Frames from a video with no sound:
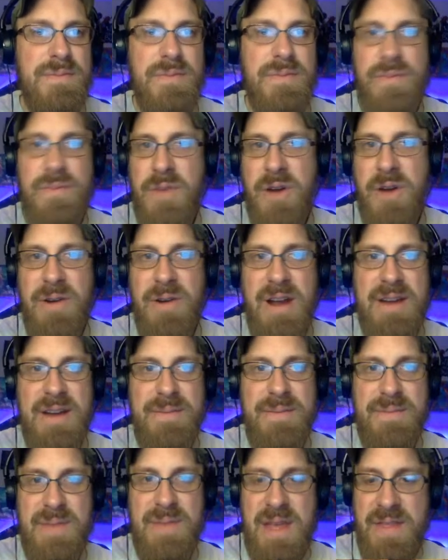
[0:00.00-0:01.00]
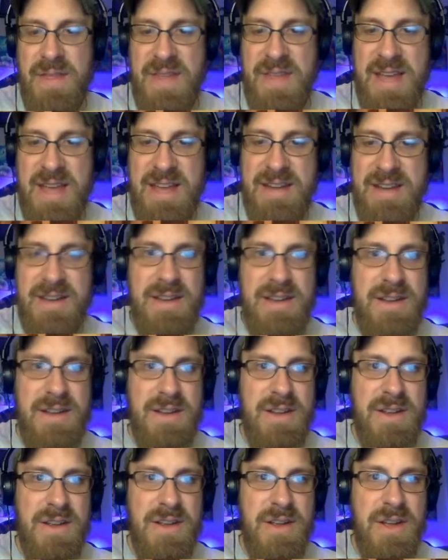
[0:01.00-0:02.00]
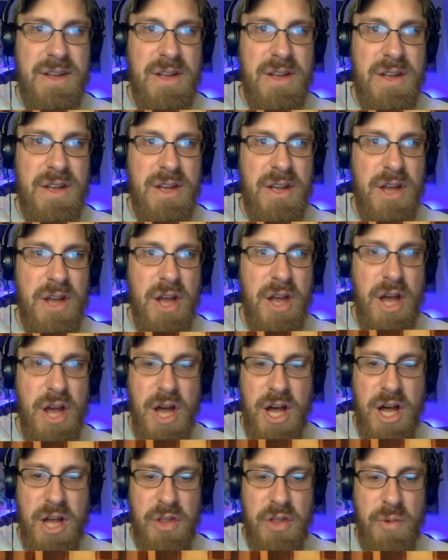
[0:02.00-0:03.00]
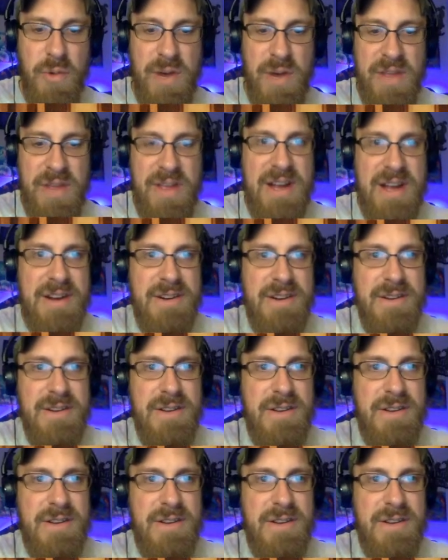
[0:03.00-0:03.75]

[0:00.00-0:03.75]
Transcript: All right. And then on the way there,